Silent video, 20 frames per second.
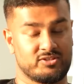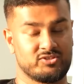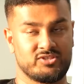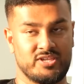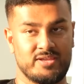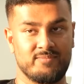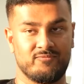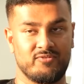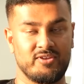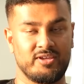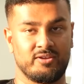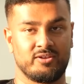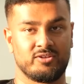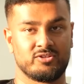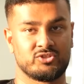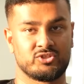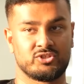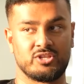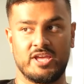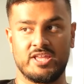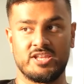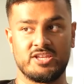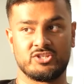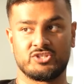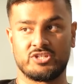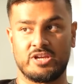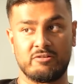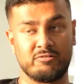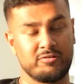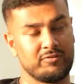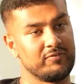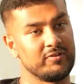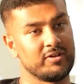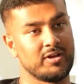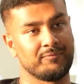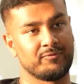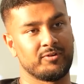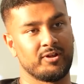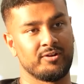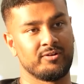Same thing. Any charity thing
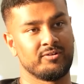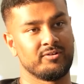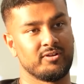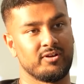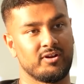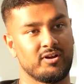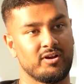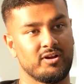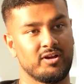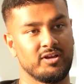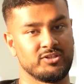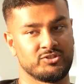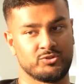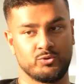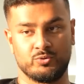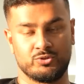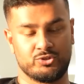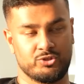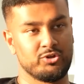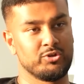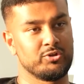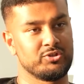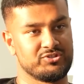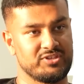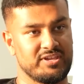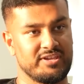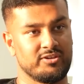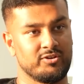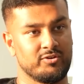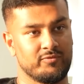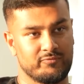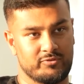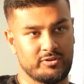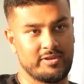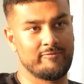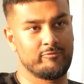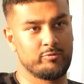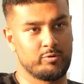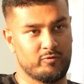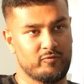I've done, it's all, you know, the saying of you
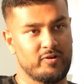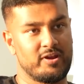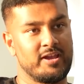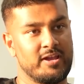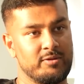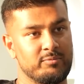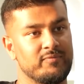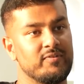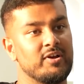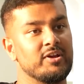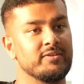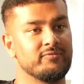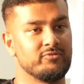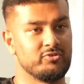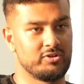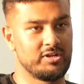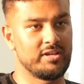give it your right hand without even your